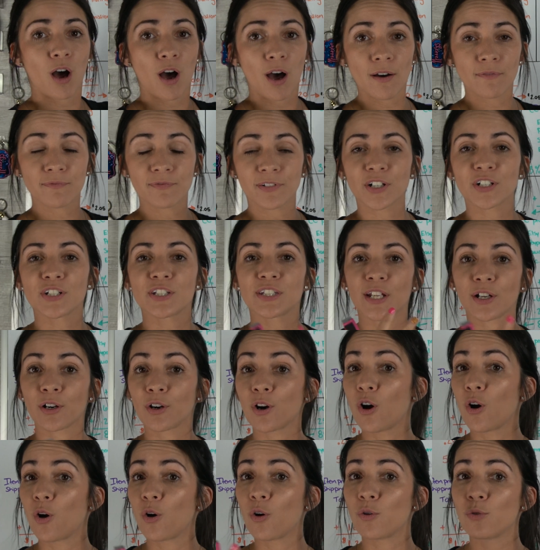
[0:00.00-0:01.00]
offers their
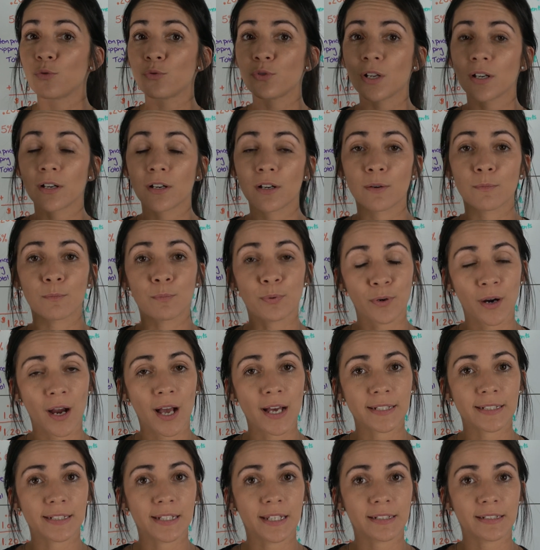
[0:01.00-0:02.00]
own
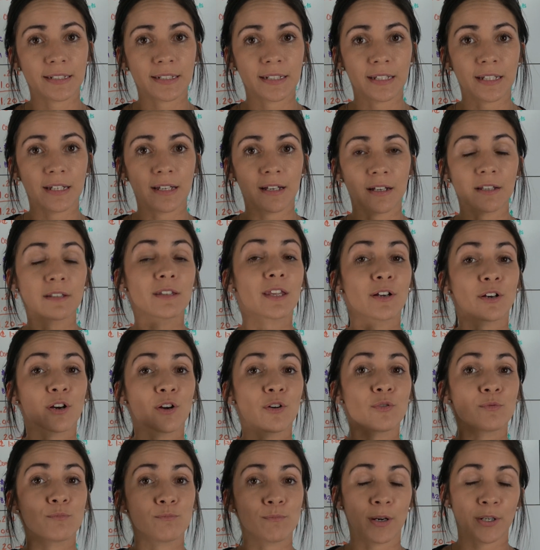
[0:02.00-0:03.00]
processing, their
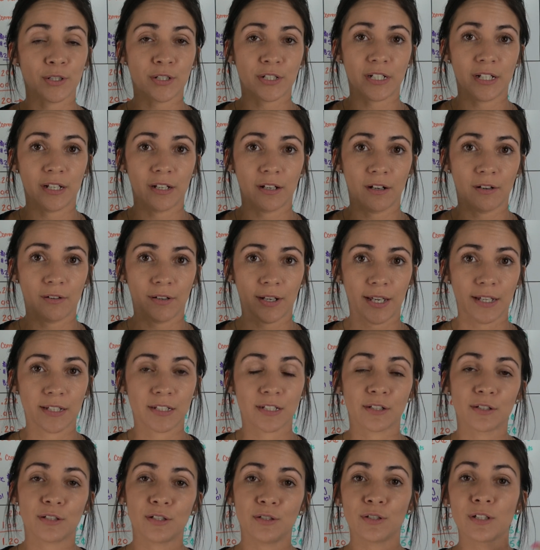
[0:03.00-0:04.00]
own merchant, okay?
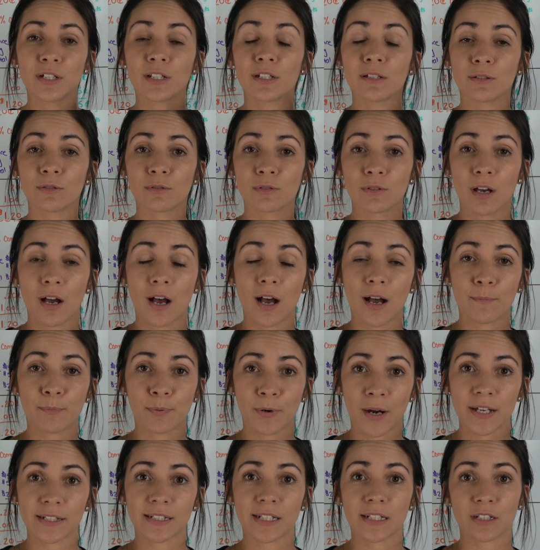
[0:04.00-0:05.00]
So you can
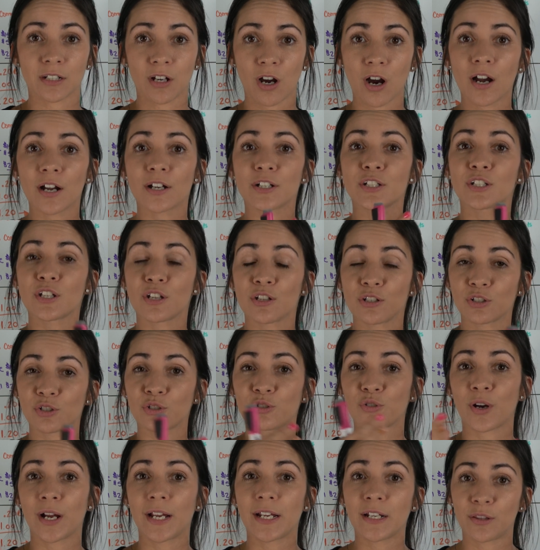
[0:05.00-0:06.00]
process cards
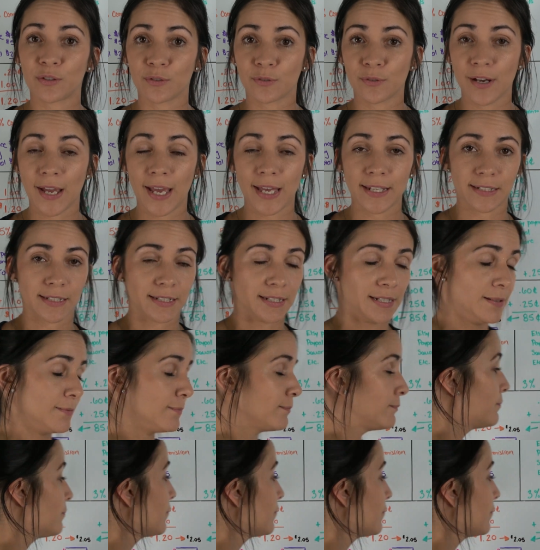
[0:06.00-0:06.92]
straight through Etsy.